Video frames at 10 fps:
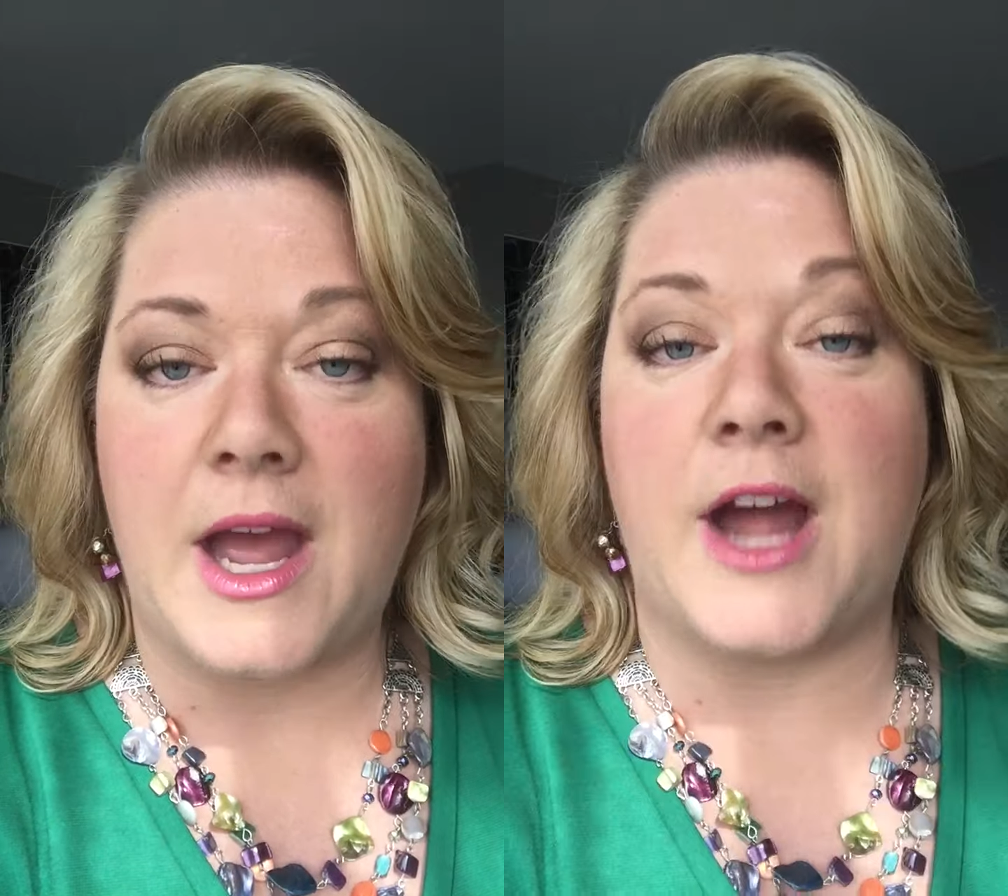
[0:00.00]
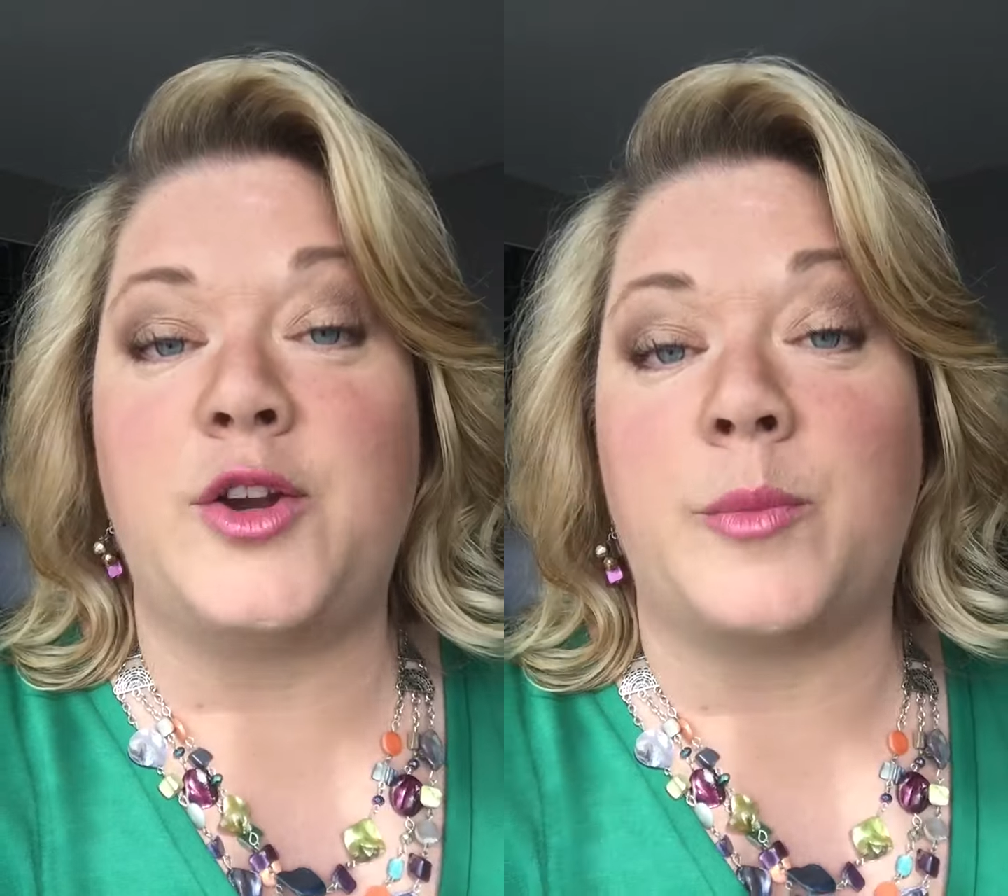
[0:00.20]

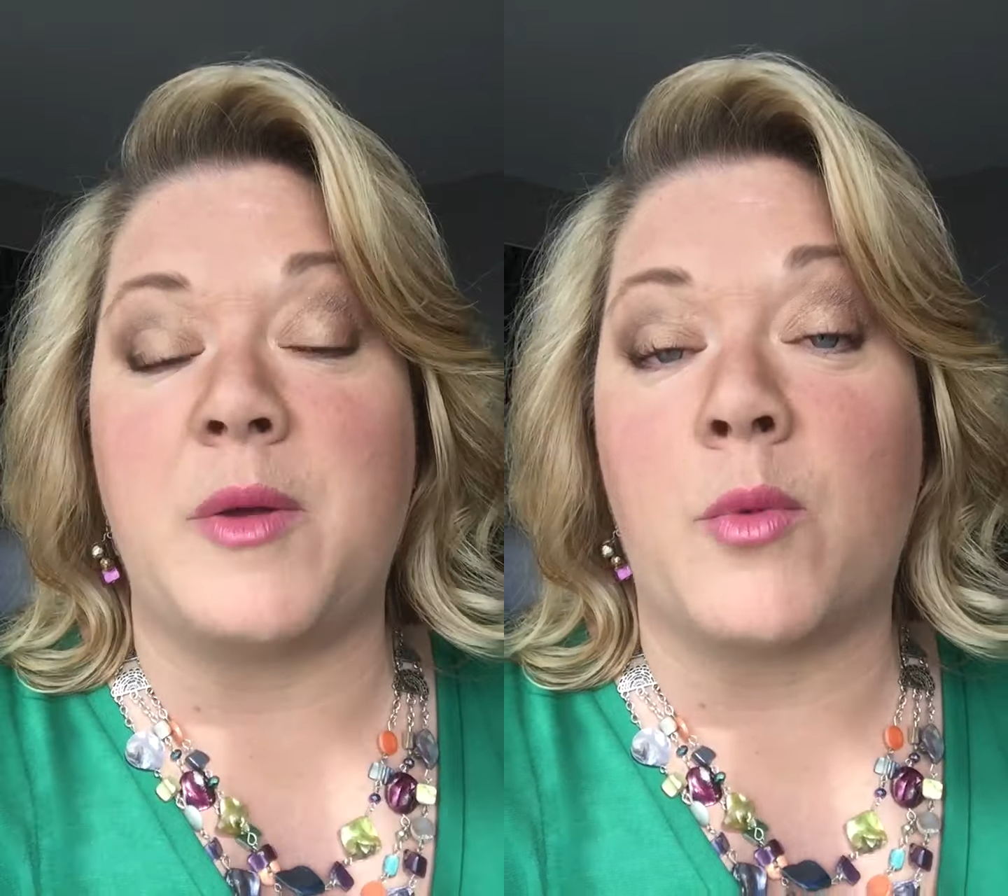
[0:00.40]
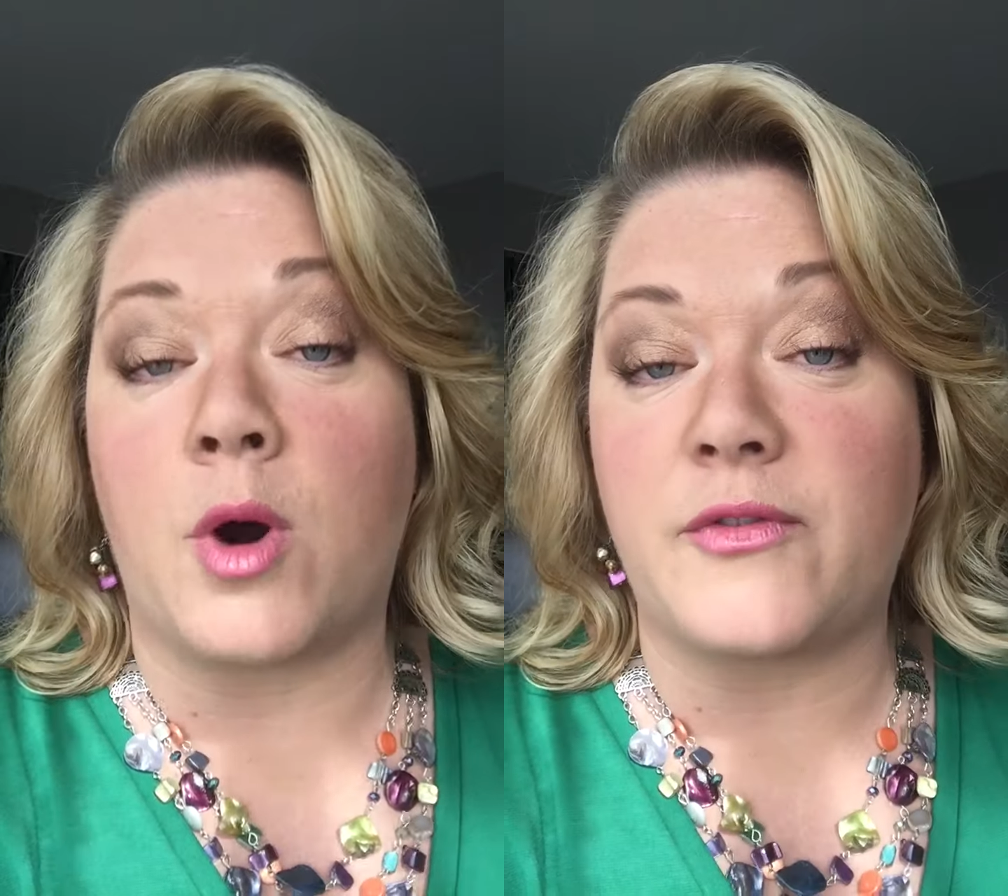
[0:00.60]
And you'll be
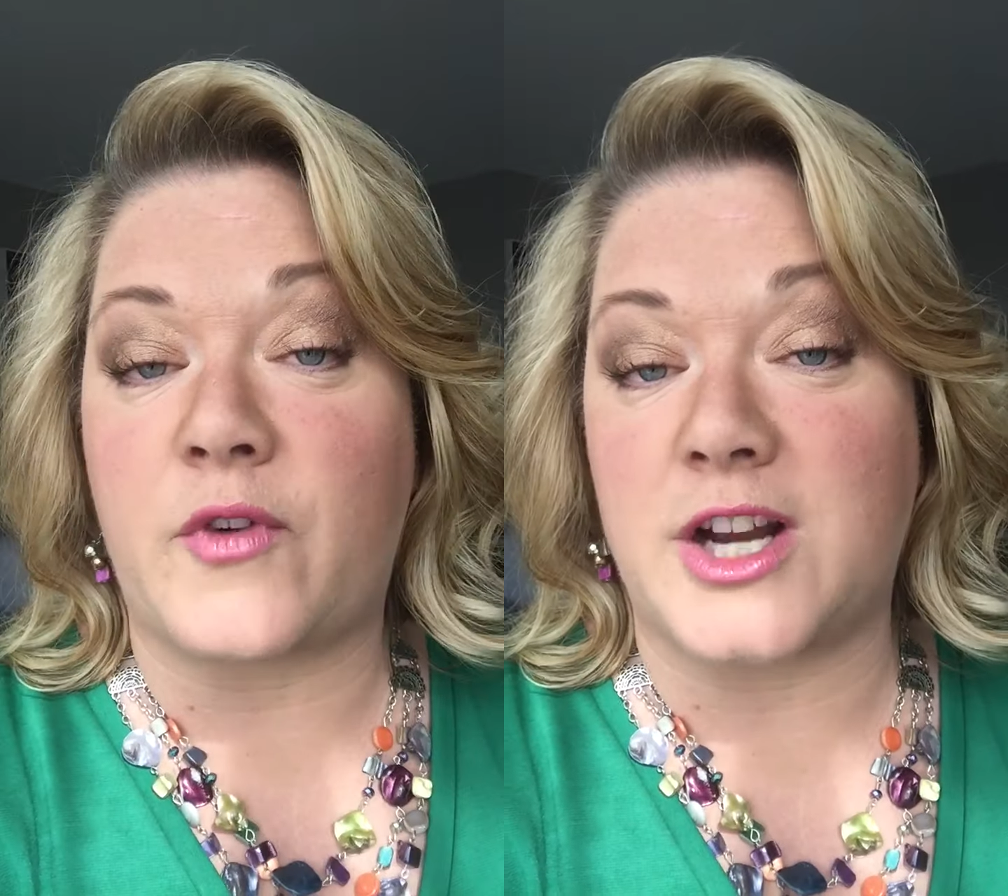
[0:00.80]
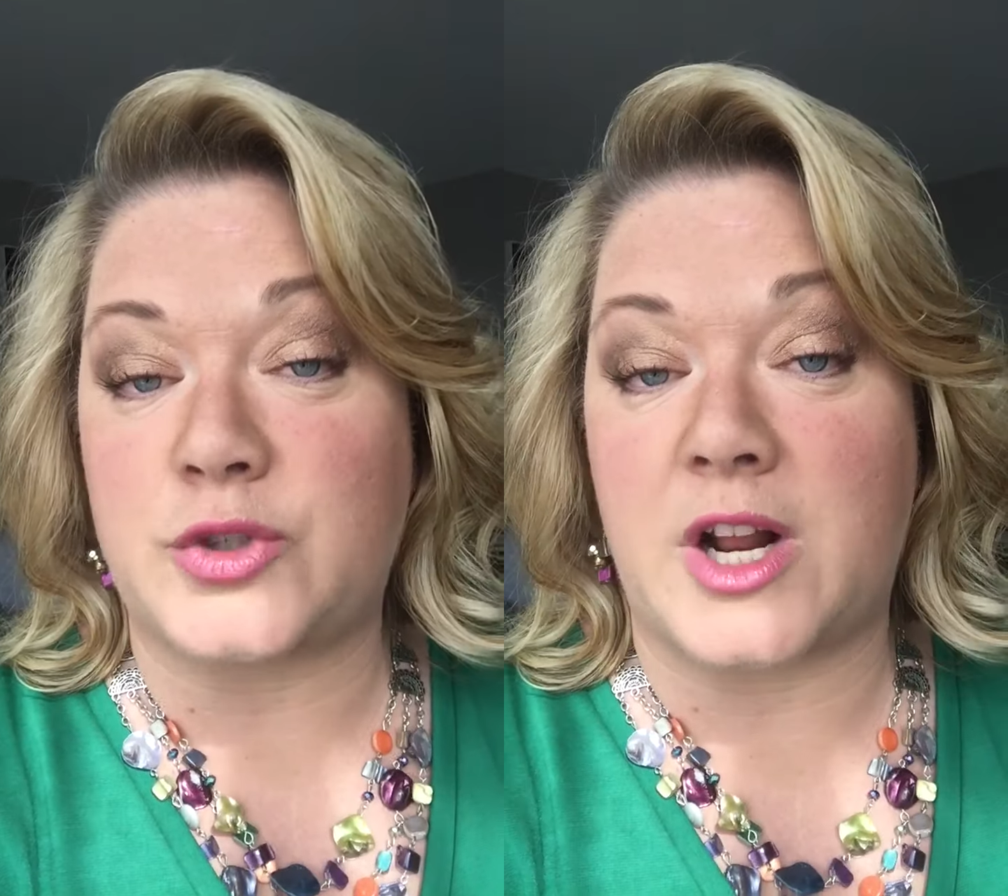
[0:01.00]
more
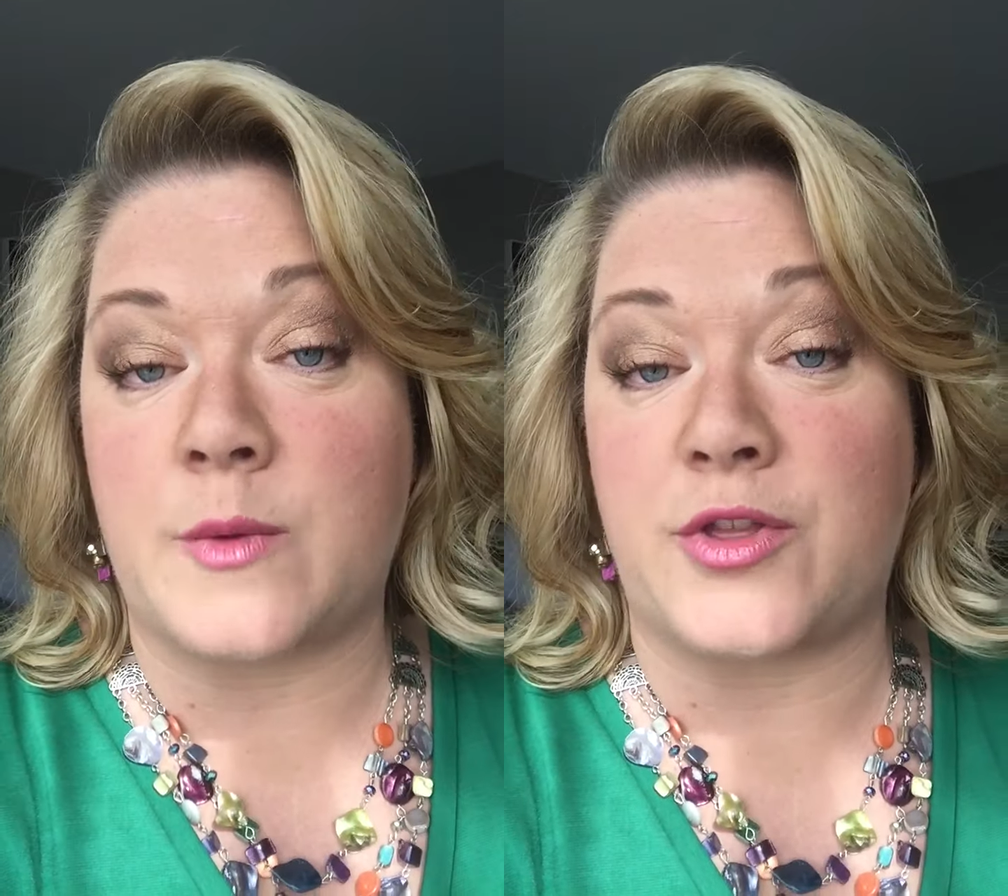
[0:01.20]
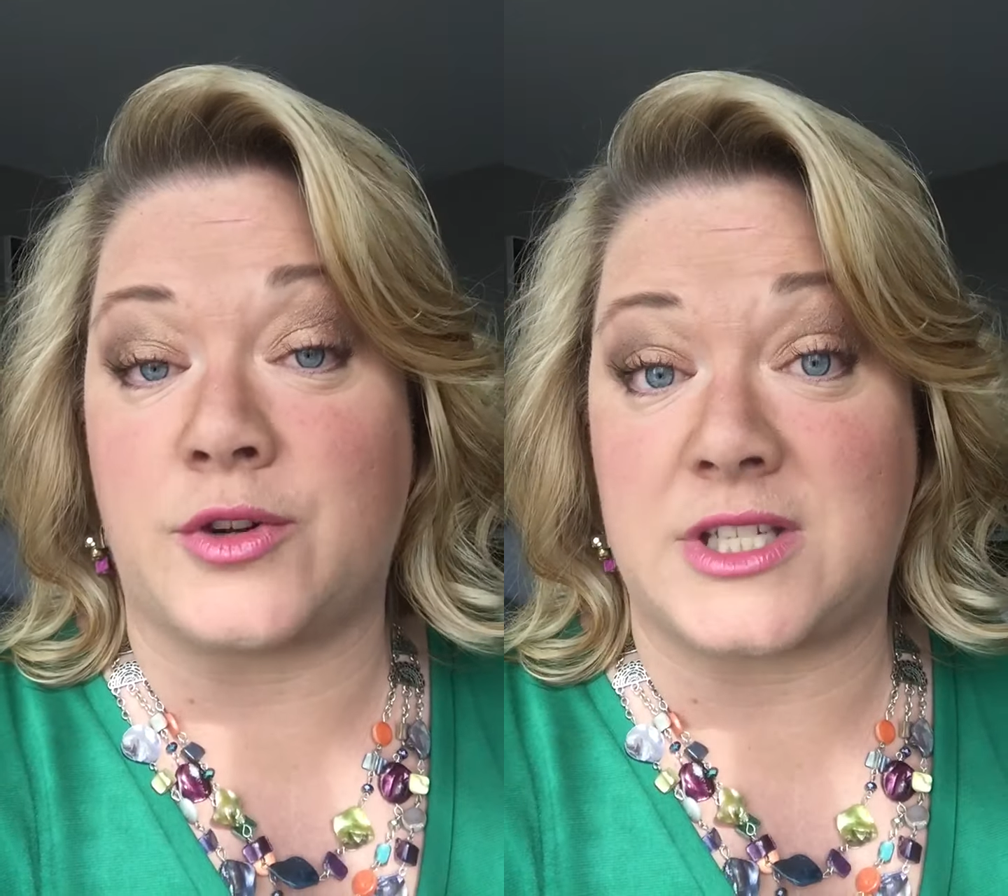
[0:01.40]
frustrated
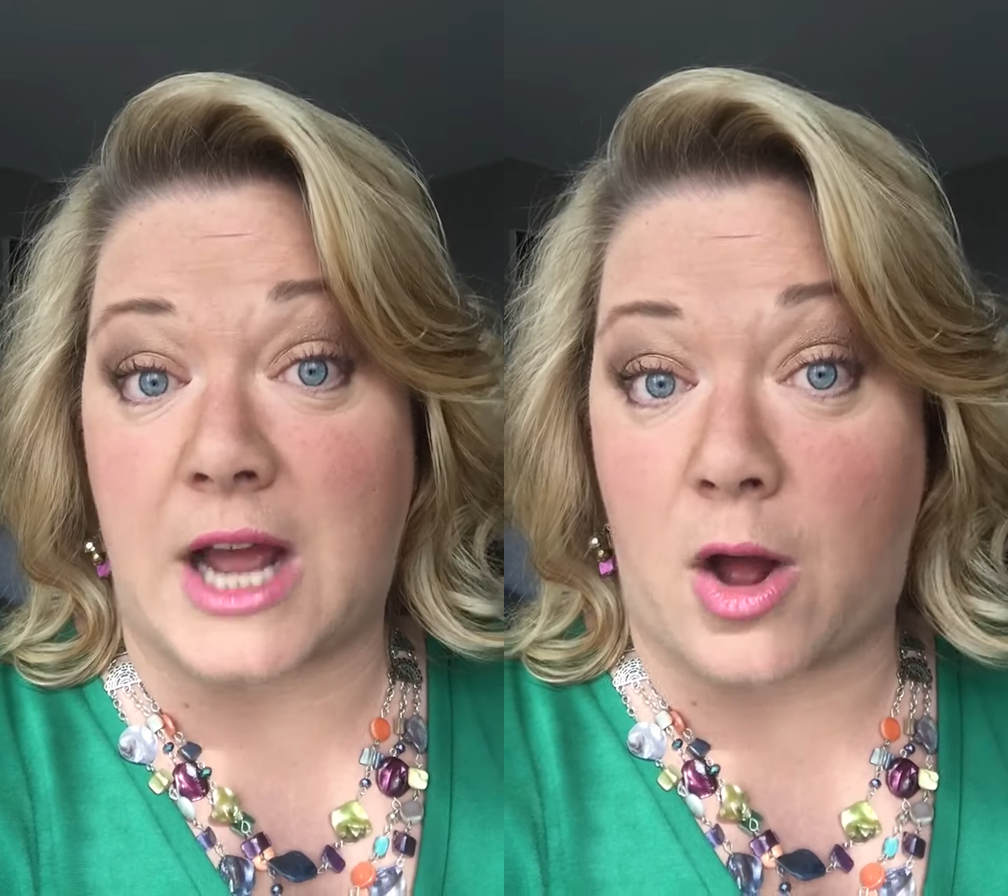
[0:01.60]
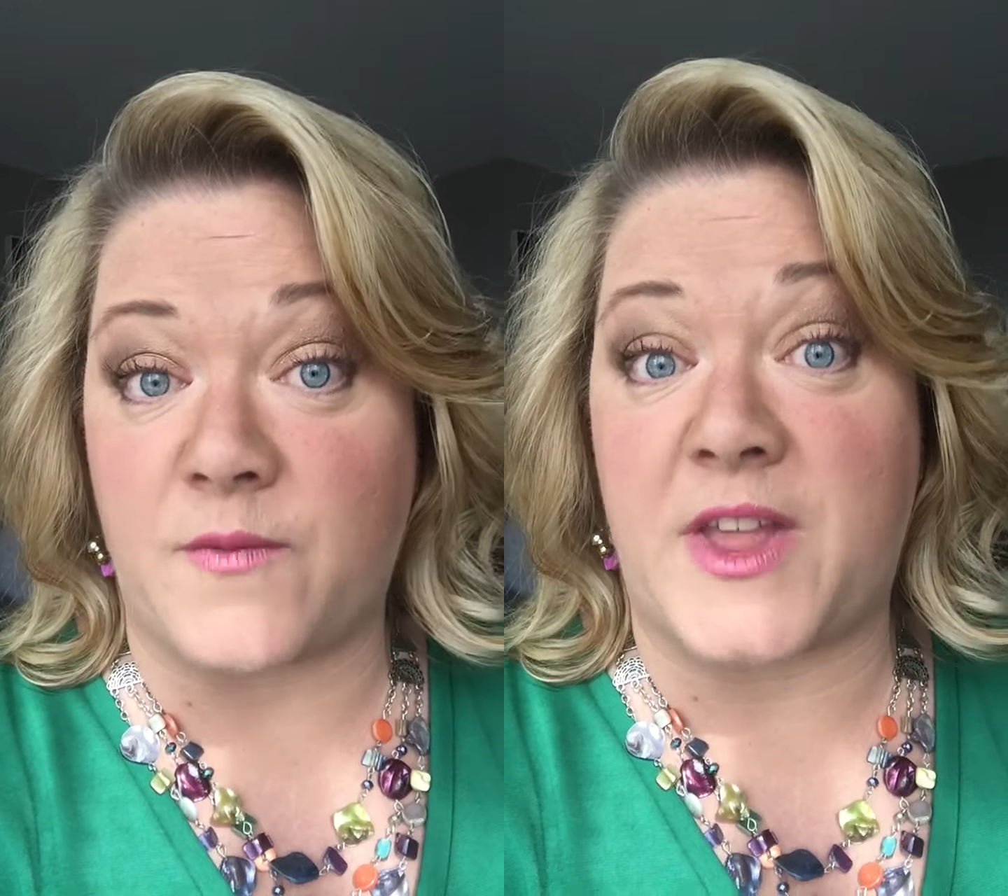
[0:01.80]
with
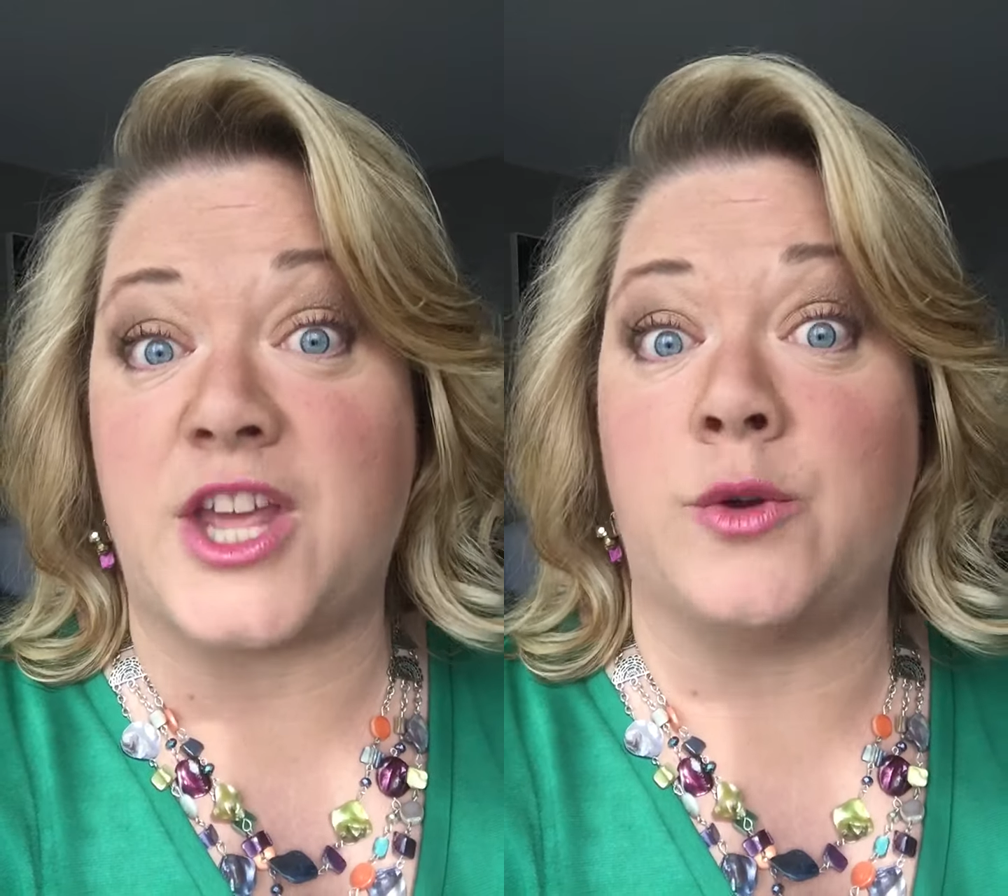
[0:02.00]
yourself that